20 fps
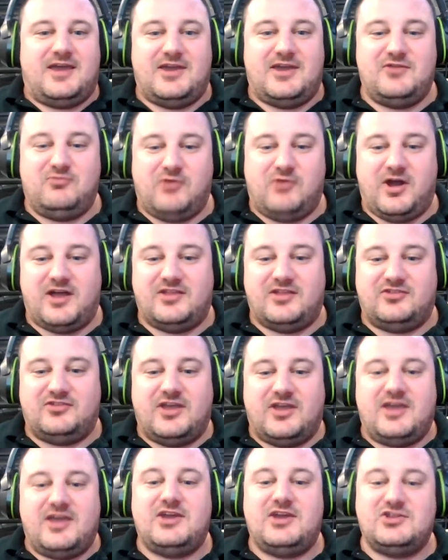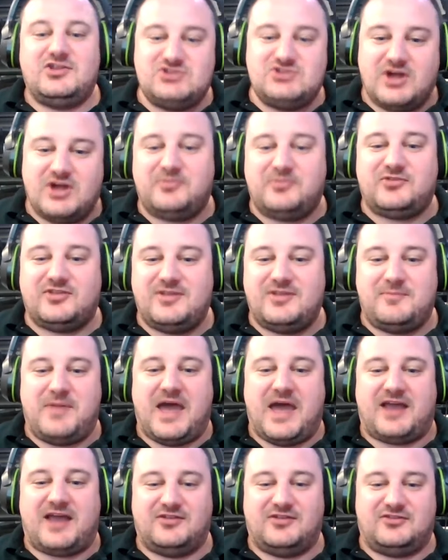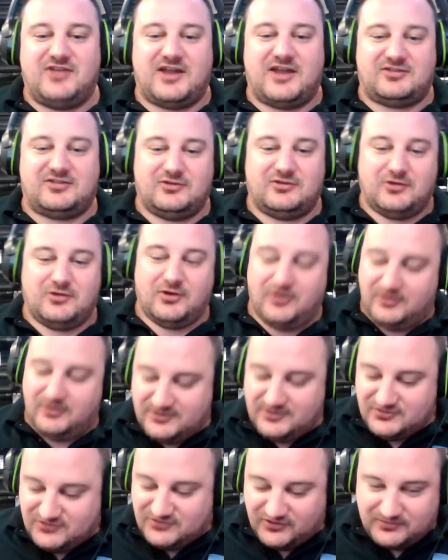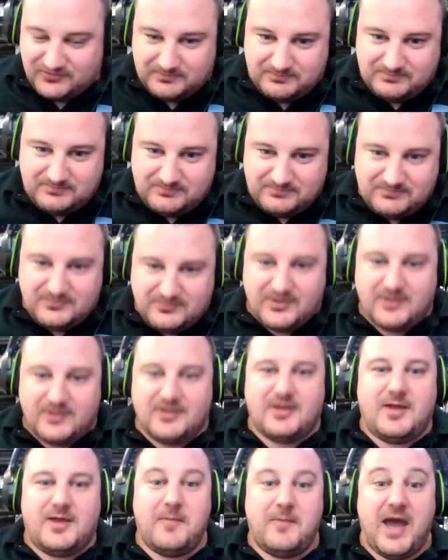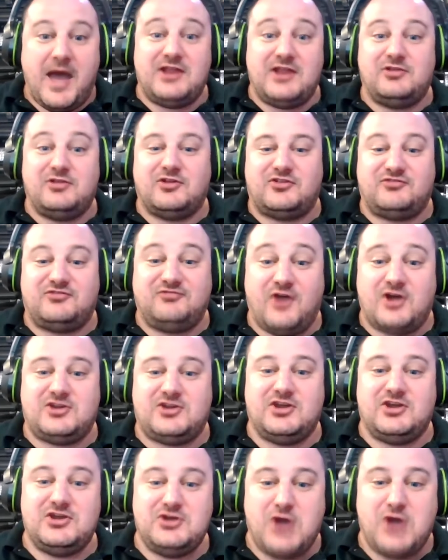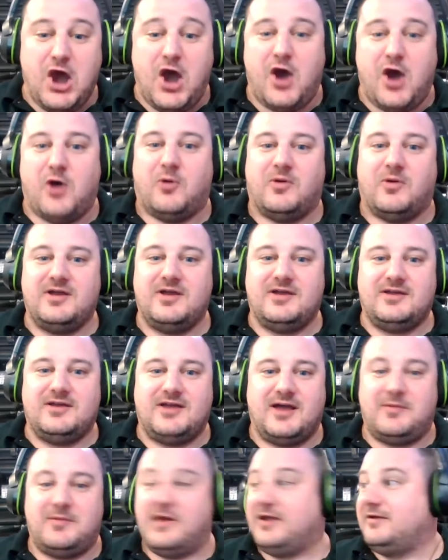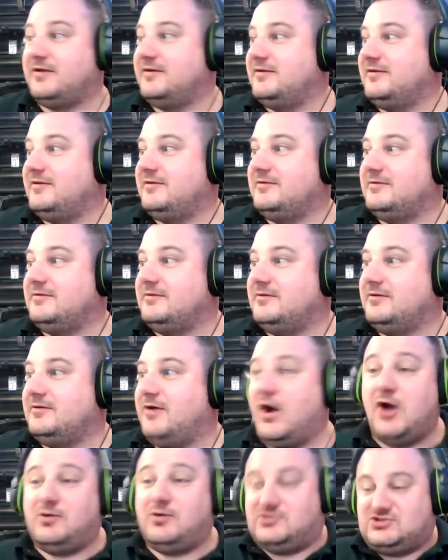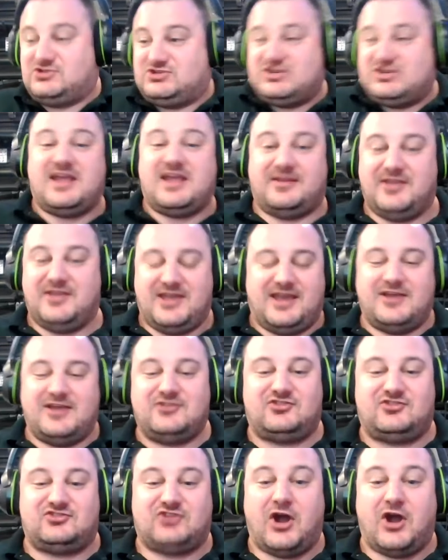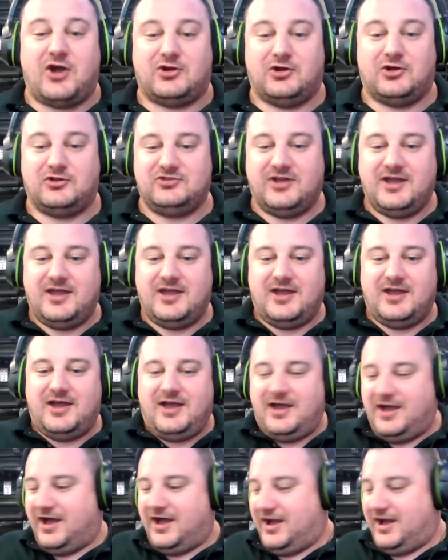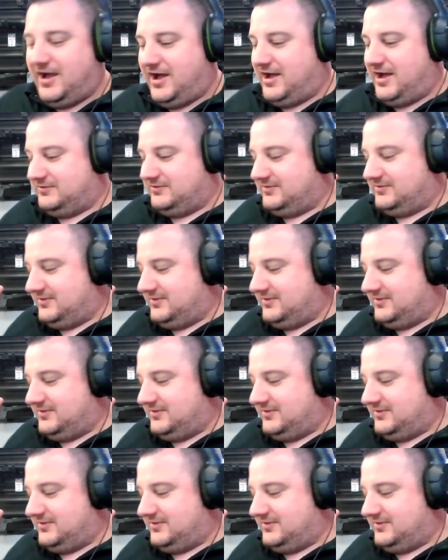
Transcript: he runs. He jumps on the back of the technical. He's just, Matty, let's fucking go. I'm like, oh shit! Like startled, I